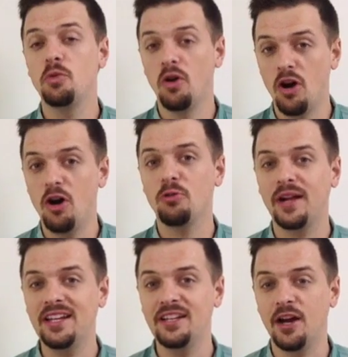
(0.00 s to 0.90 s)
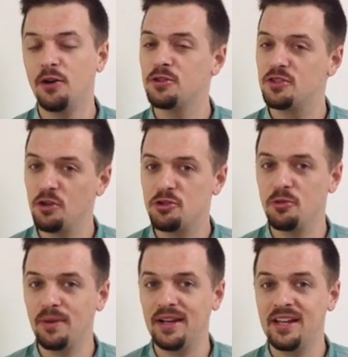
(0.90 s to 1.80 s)
will already know, social
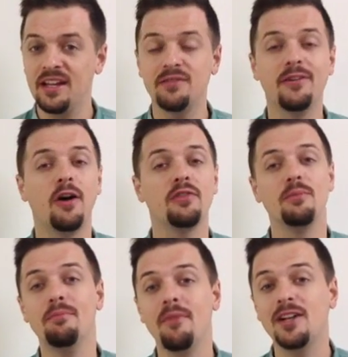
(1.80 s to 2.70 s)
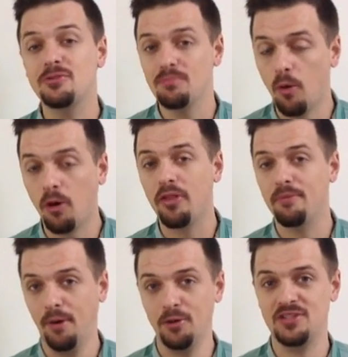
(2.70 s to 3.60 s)
media involves much more
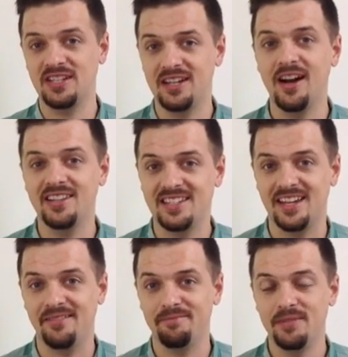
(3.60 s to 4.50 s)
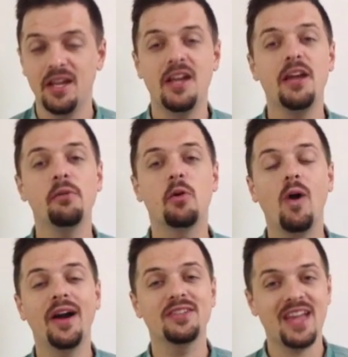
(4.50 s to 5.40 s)
than posting content. It
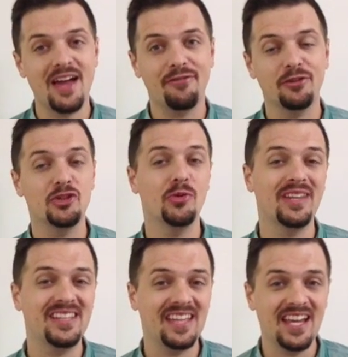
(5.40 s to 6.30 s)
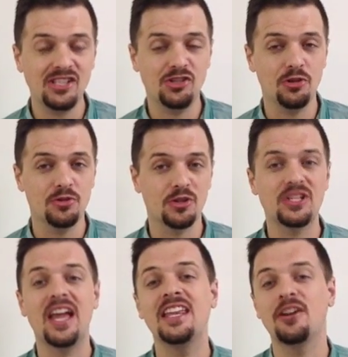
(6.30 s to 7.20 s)
requires effort to engage users
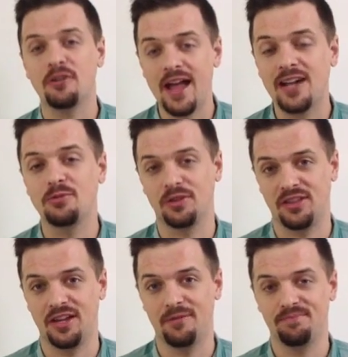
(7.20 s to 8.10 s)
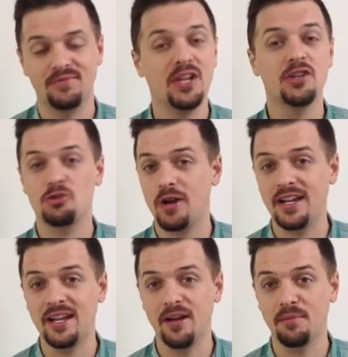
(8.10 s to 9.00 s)
and interact with them,
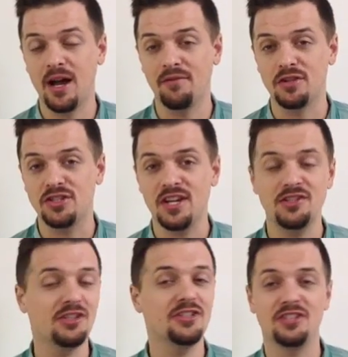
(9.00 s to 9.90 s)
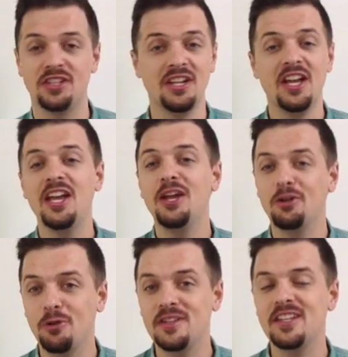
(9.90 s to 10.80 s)
striking up conversations and
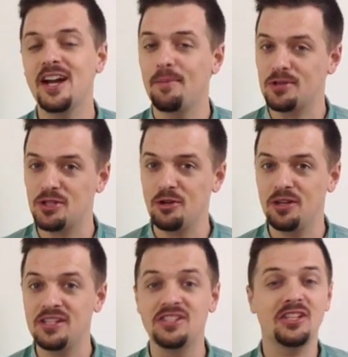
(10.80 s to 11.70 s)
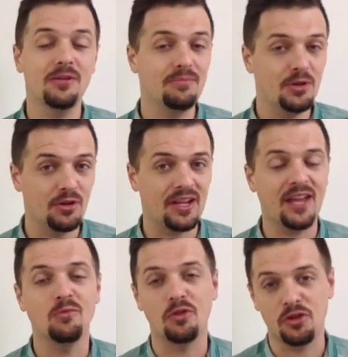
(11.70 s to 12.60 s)
increasing opportunities to
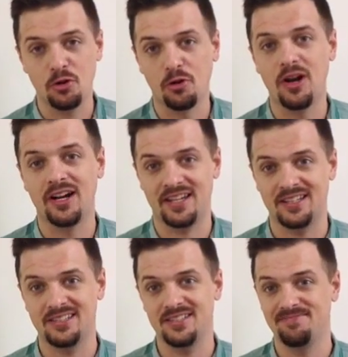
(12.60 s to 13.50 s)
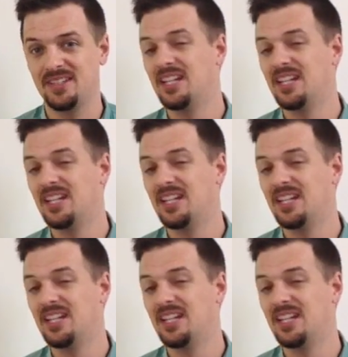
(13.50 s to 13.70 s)
communicate with your audience.